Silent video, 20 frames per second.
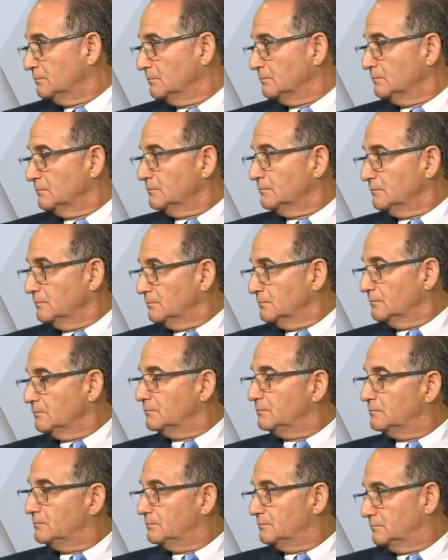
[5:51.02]

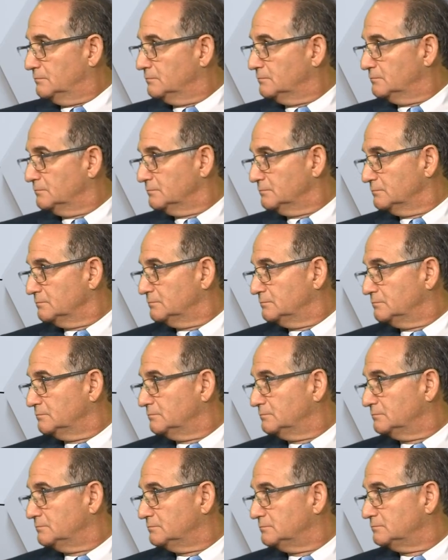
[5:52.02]

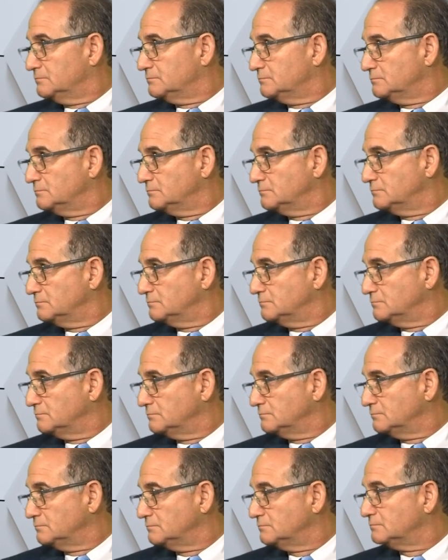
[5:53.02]

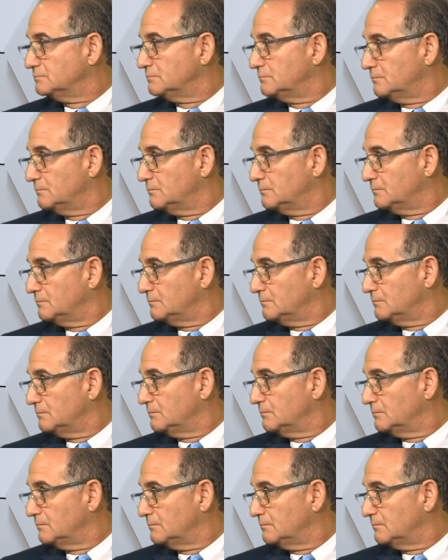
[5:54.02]

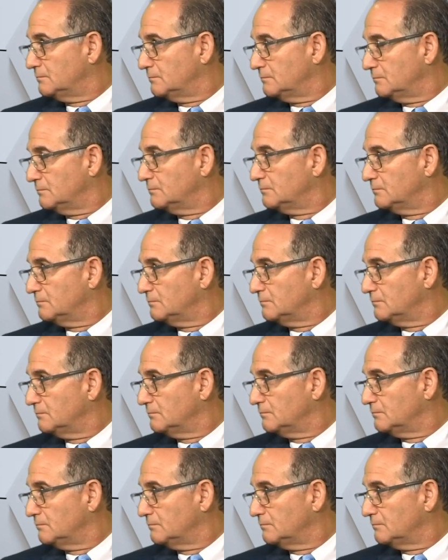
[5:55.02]

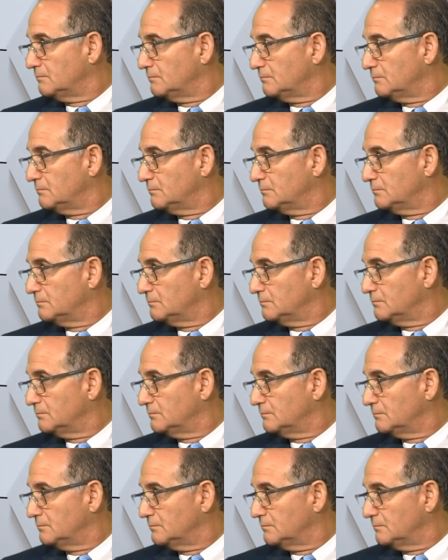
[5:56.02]

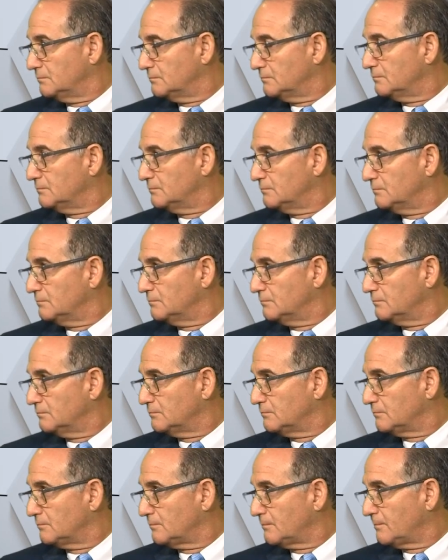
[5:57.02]

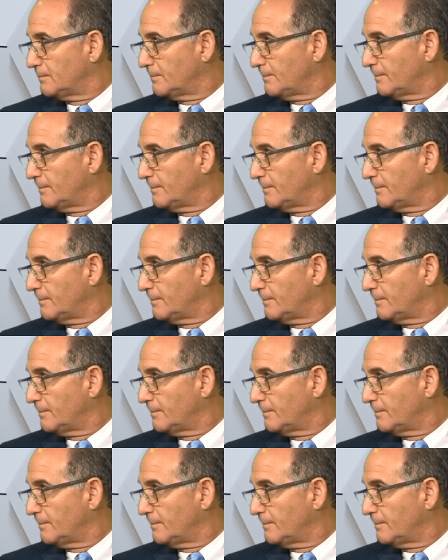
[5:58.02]
(not speaking)